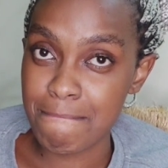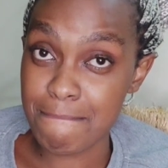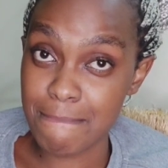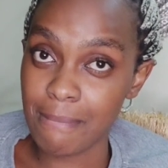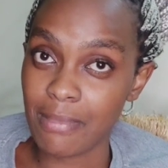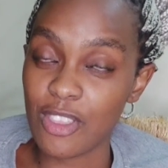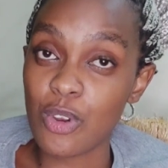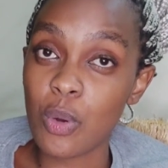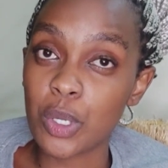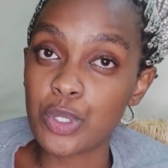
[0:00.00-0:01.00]
Hmm? You
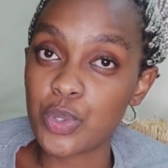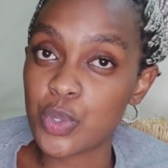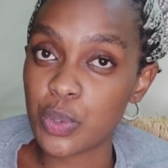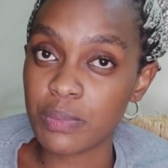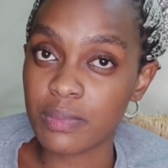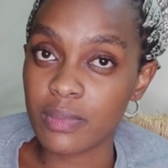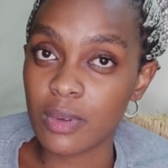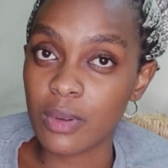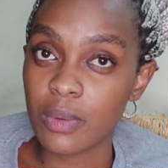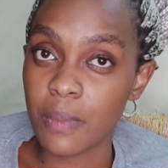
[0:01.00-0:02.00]
know what to do.
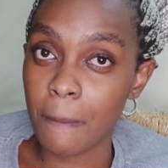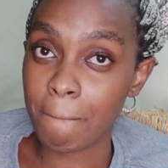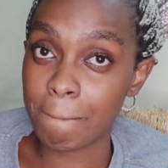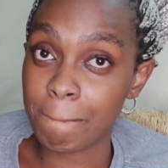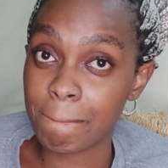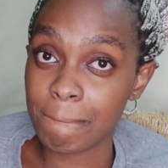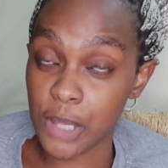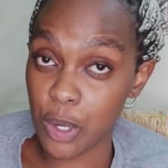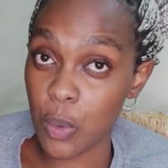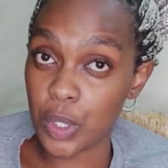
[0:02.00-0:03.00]

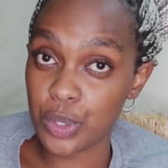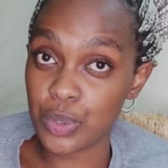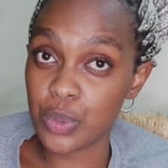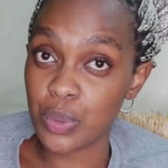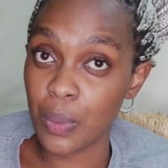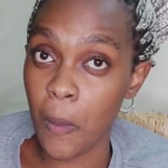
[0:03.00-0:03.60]
You know what to do.